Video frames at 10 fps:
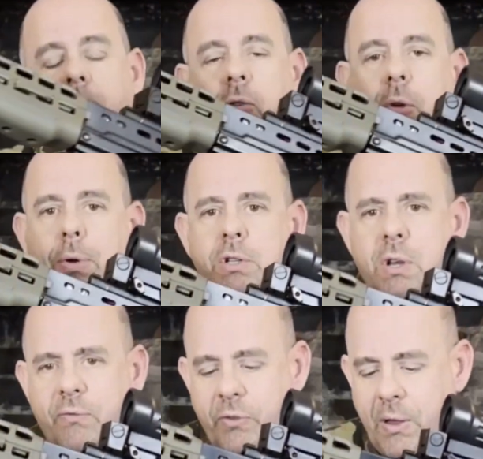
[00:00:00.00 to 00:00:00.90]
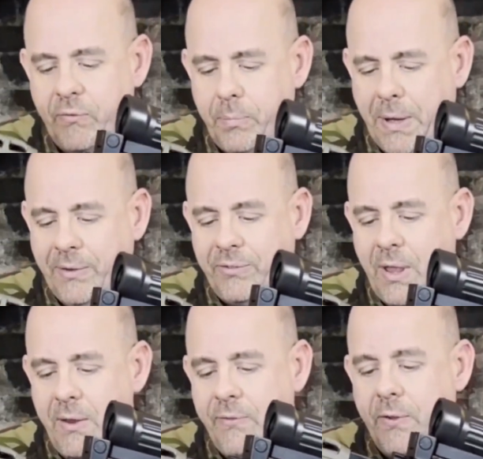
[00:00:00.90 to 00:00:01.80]
So you push it for that for being
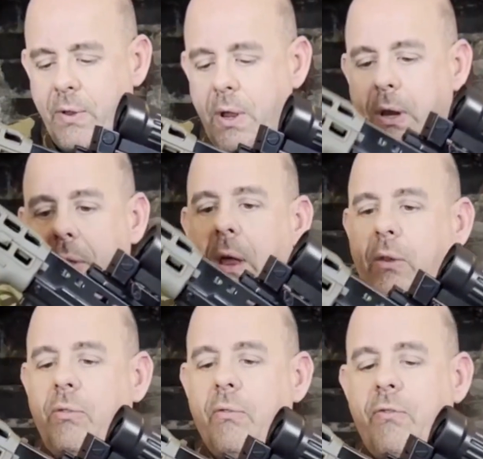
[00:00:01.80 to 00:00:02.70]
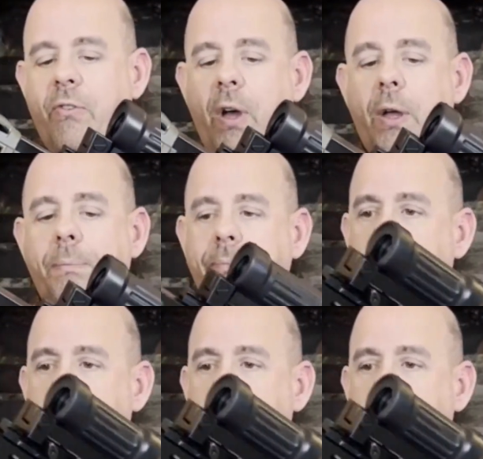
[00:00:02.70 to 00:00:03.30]
safe, and then that's on fire.